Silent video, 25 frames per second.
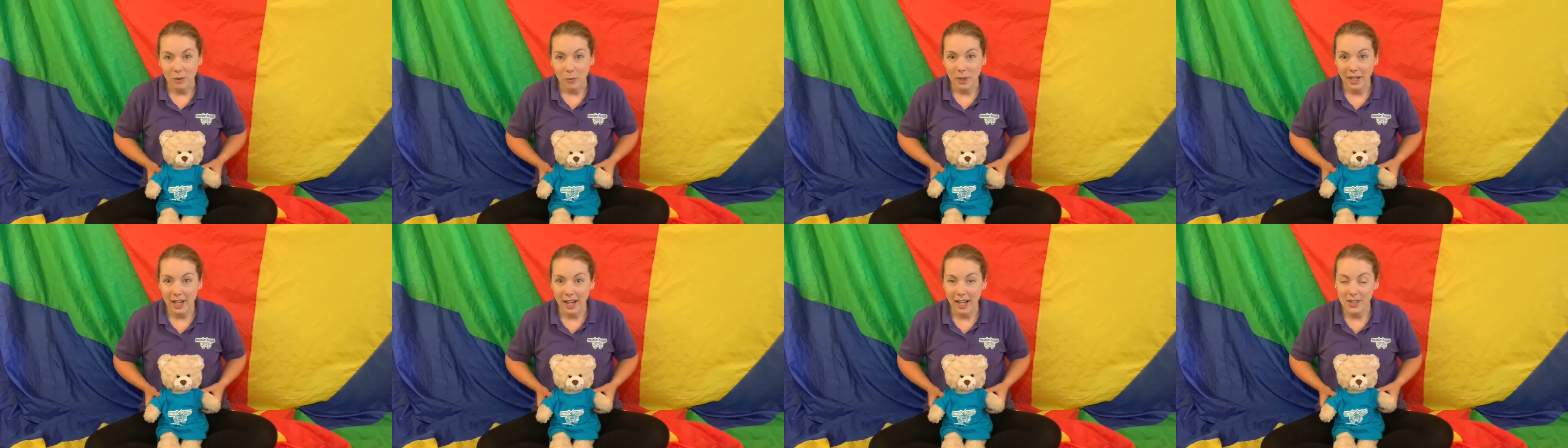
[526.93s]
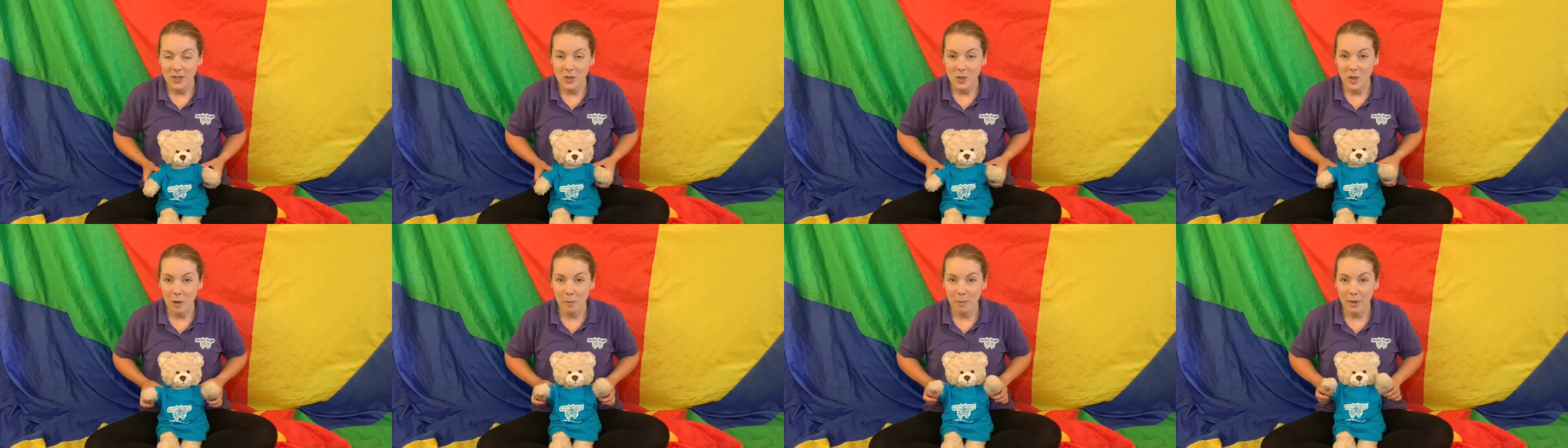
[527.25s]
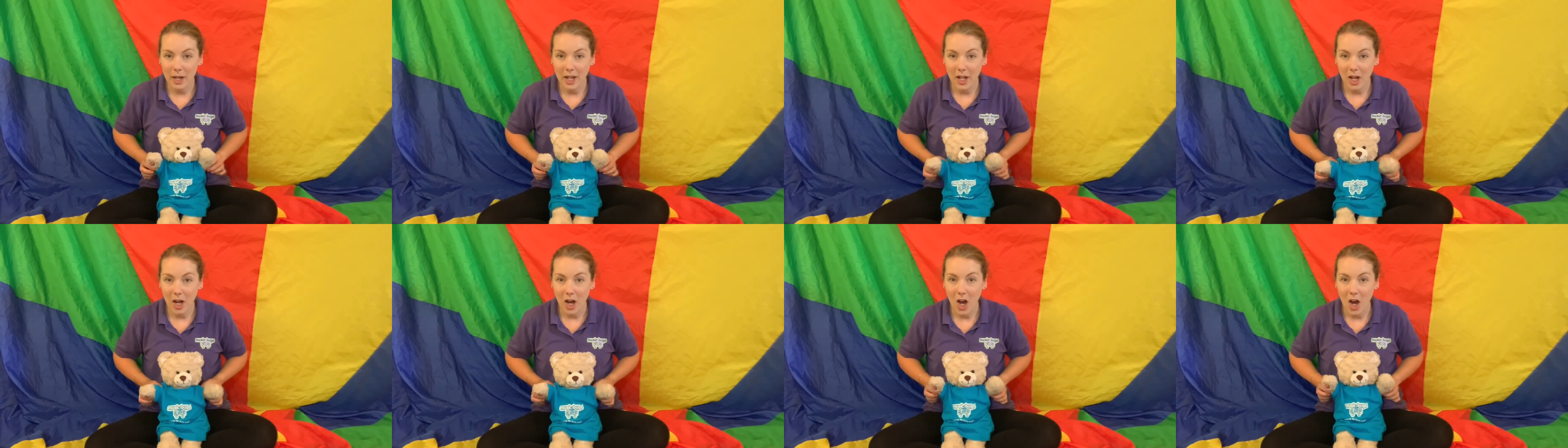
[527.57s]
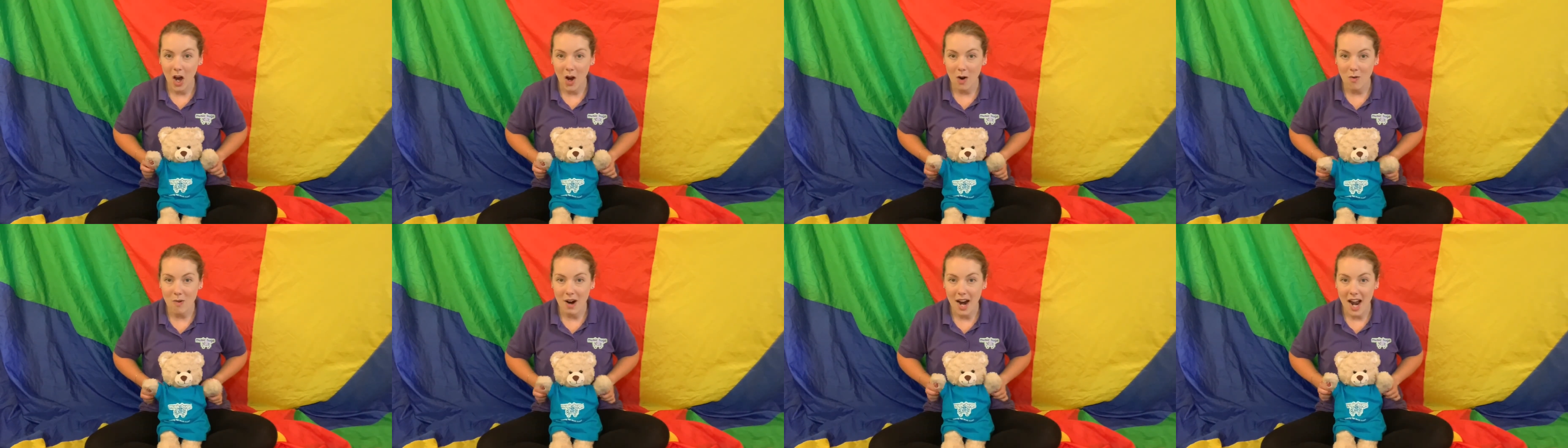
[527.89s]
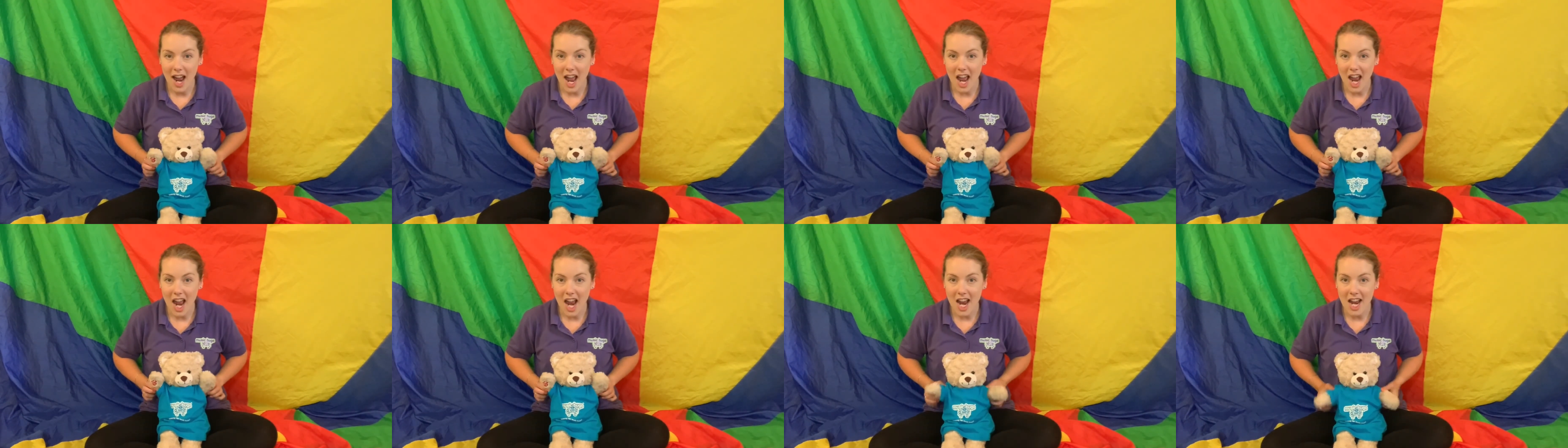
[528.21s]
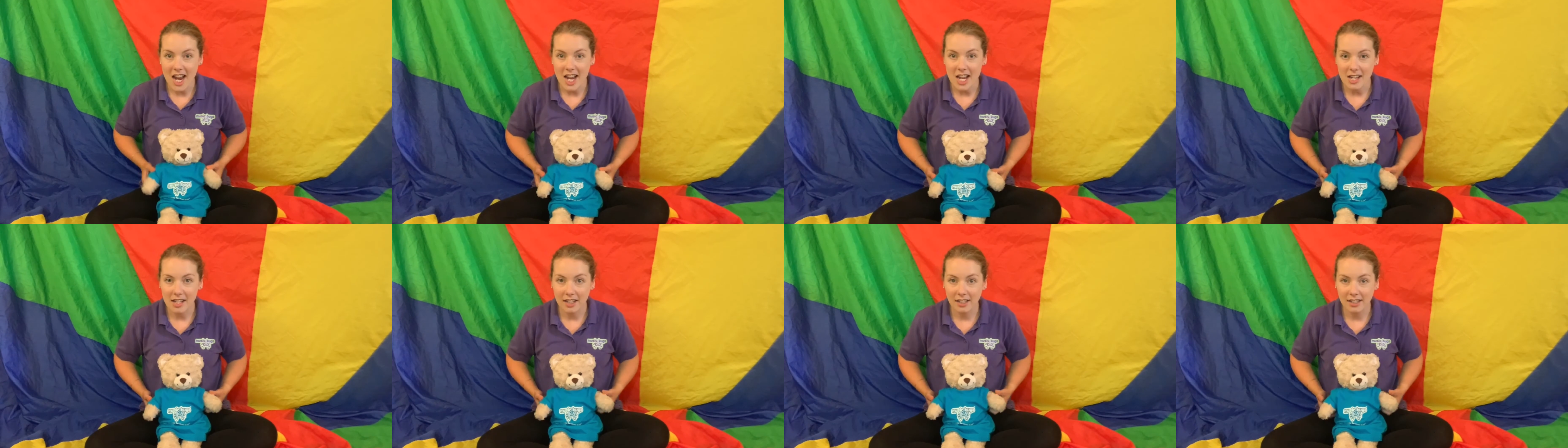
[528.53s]
we get to do a big
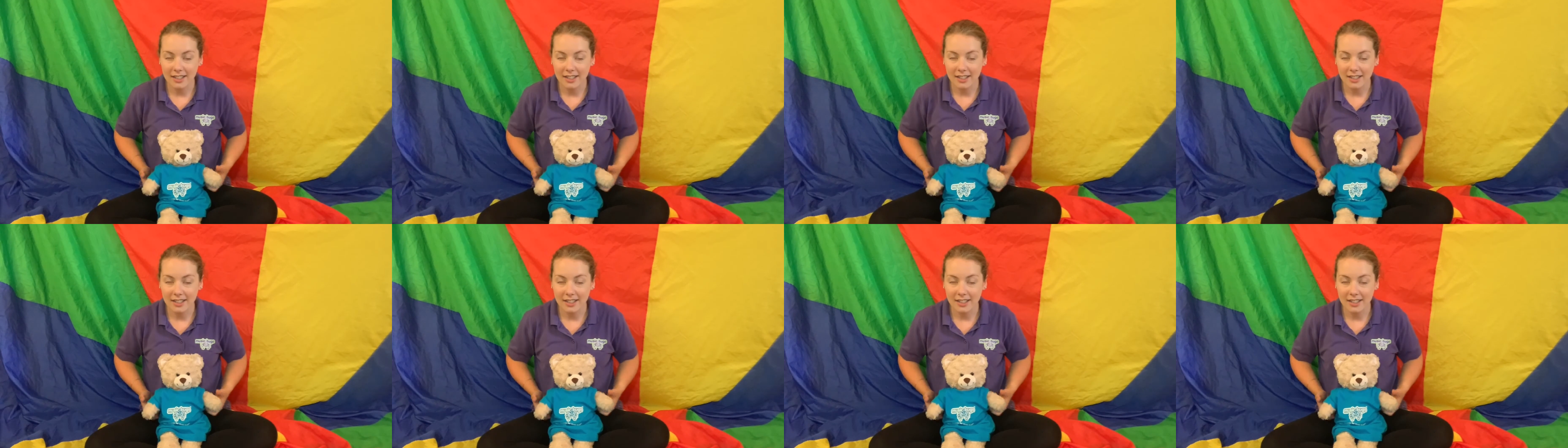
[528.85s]
hooray,